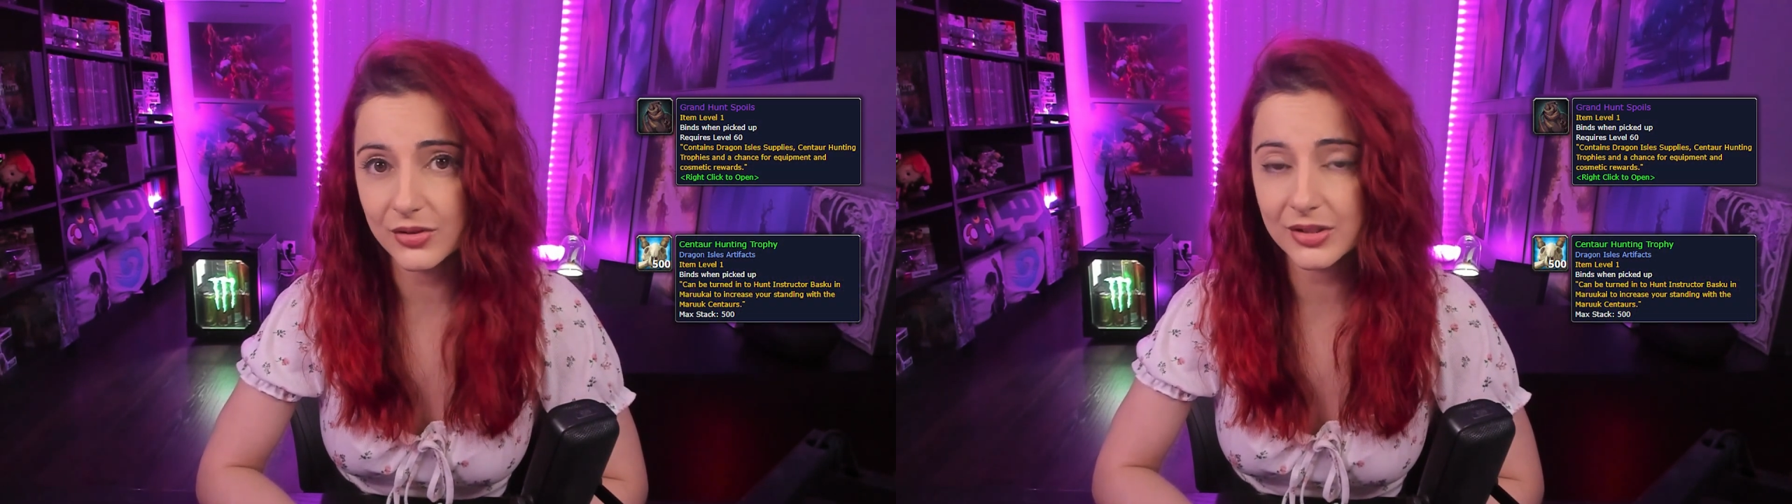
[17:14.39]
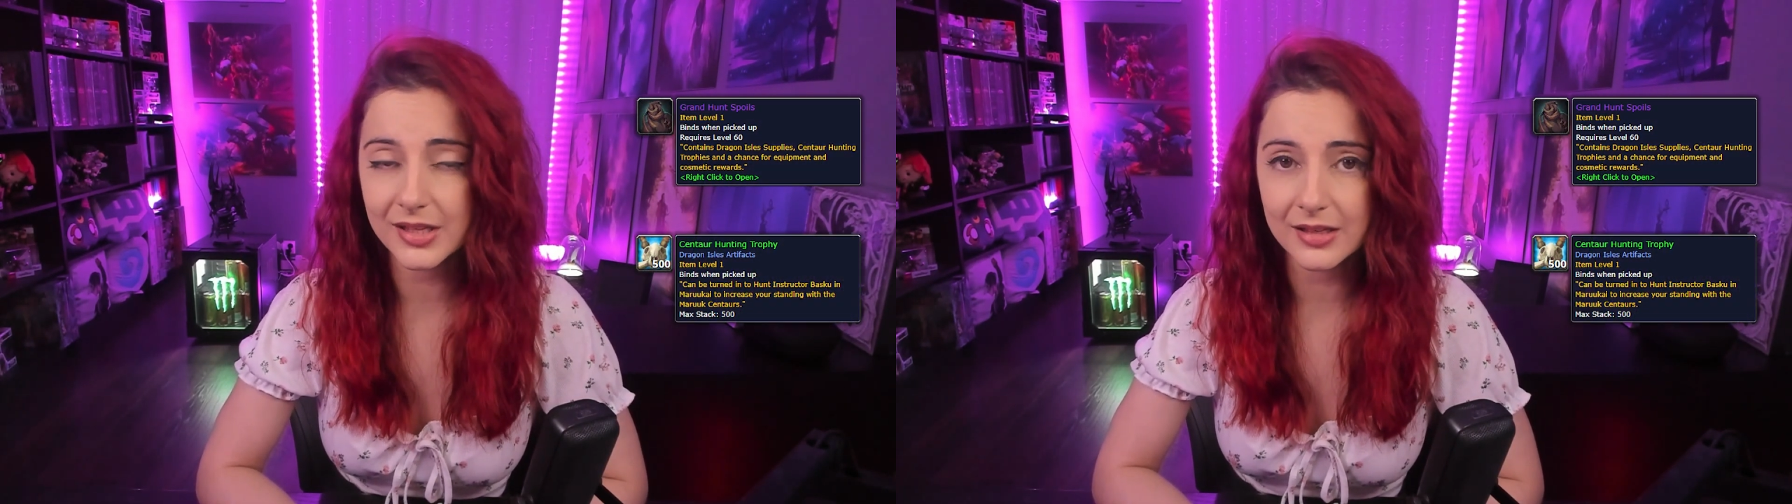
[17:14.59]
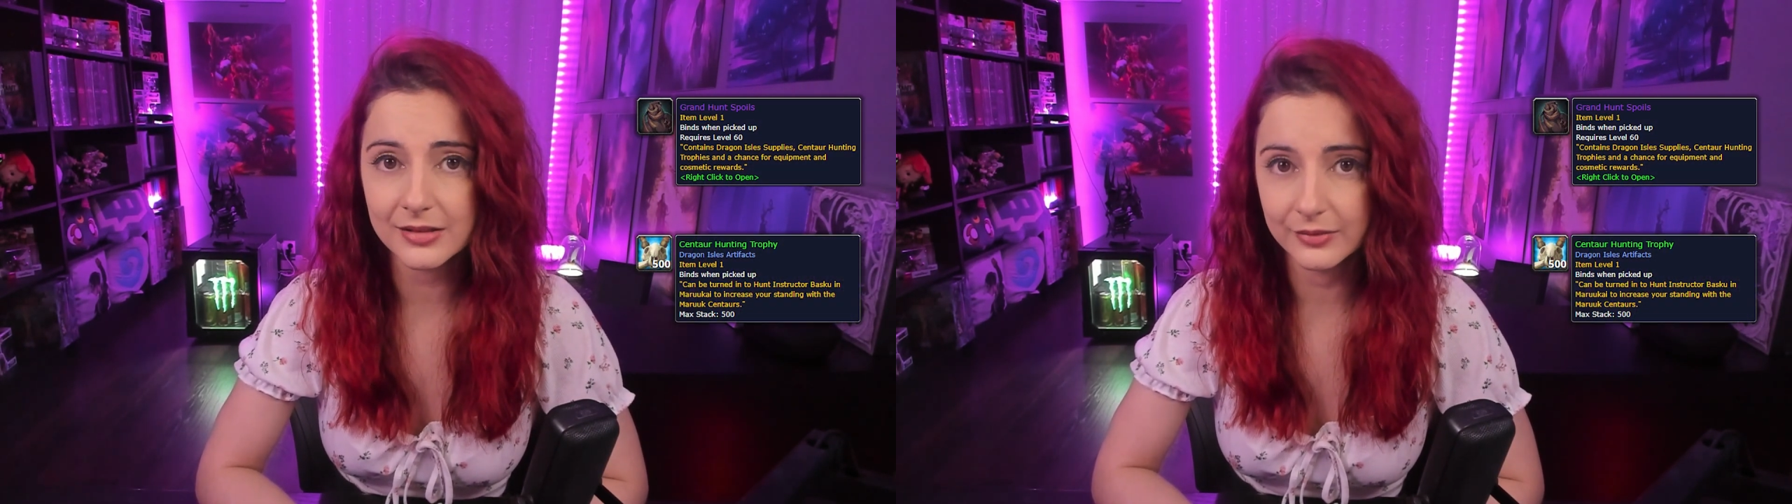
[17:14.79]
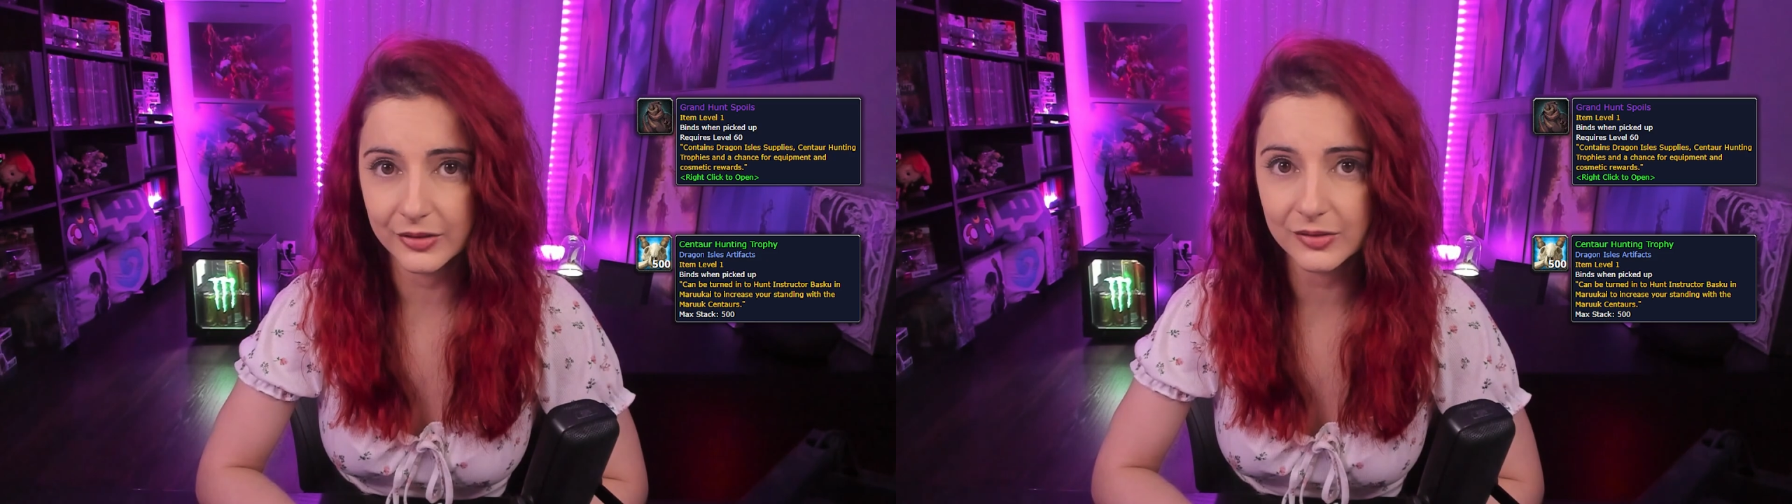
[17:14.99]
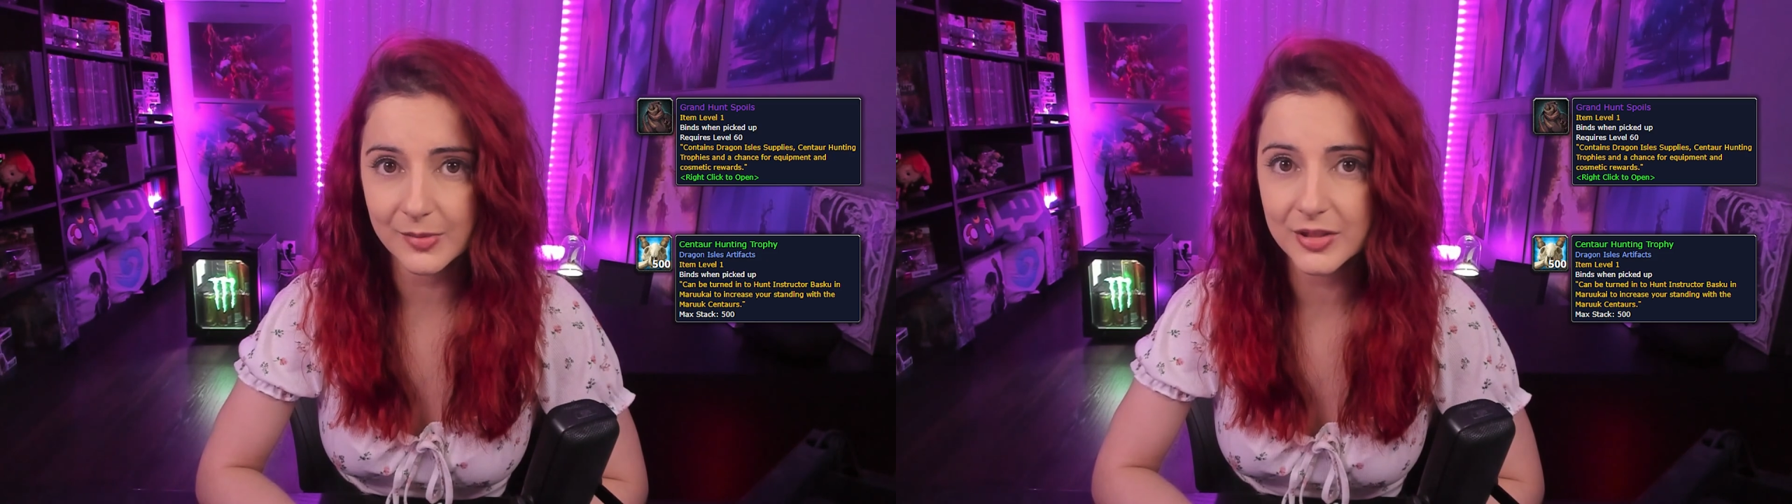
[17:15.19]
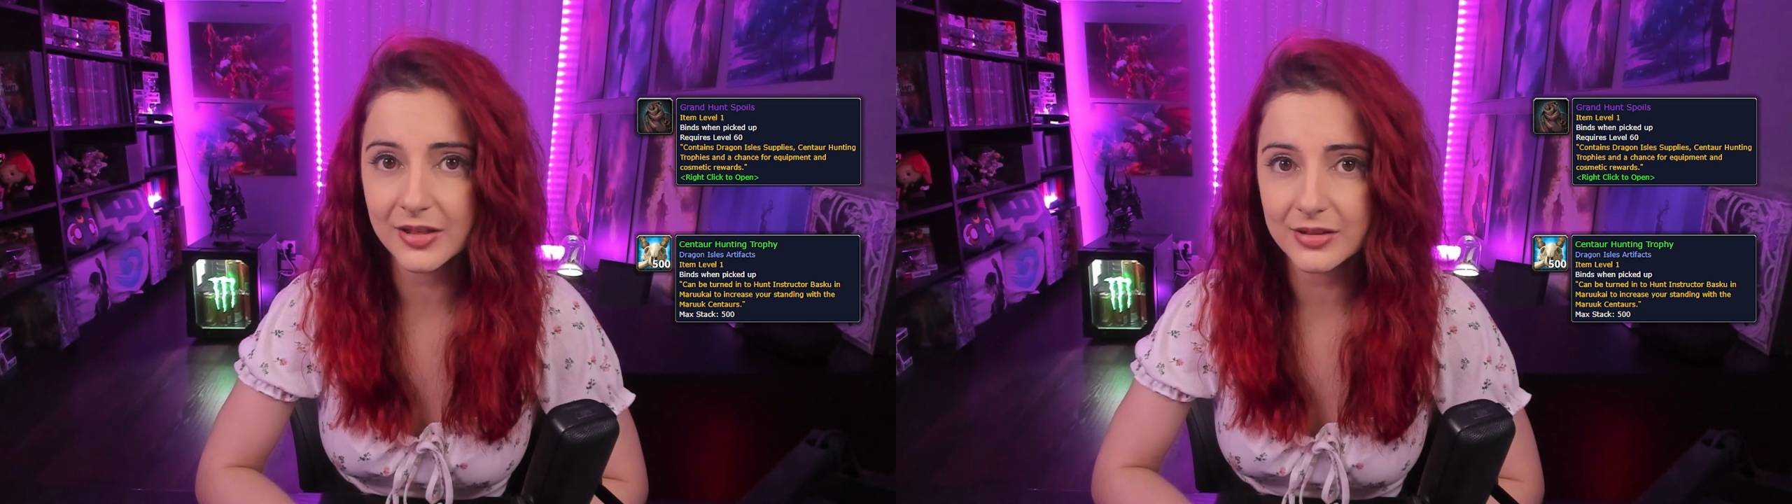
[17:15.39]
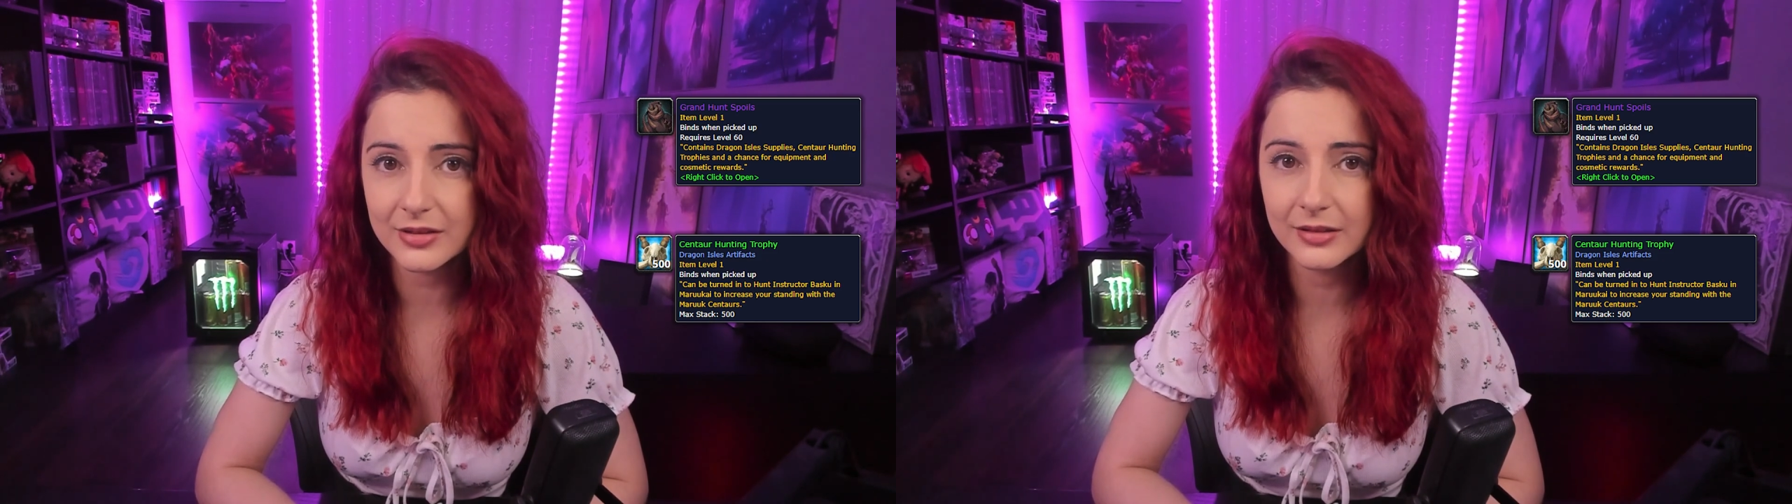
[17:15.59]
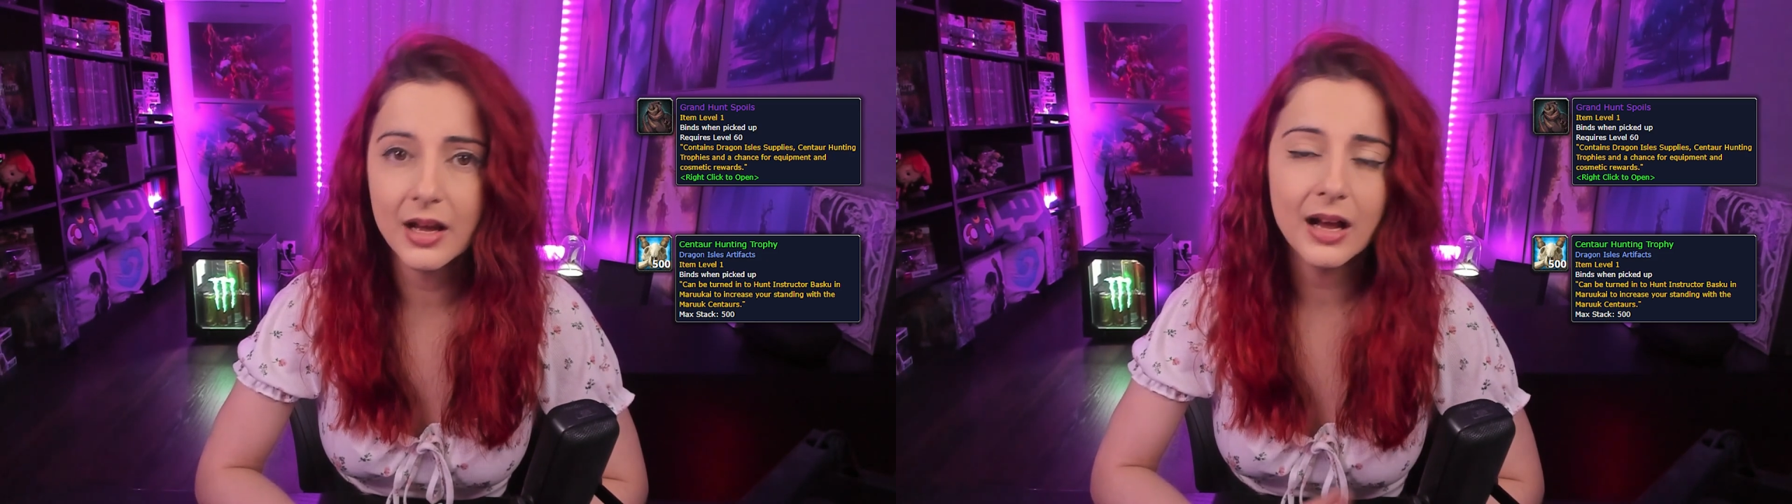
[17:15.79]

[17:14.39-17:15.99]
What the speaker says: can hand in for reputation.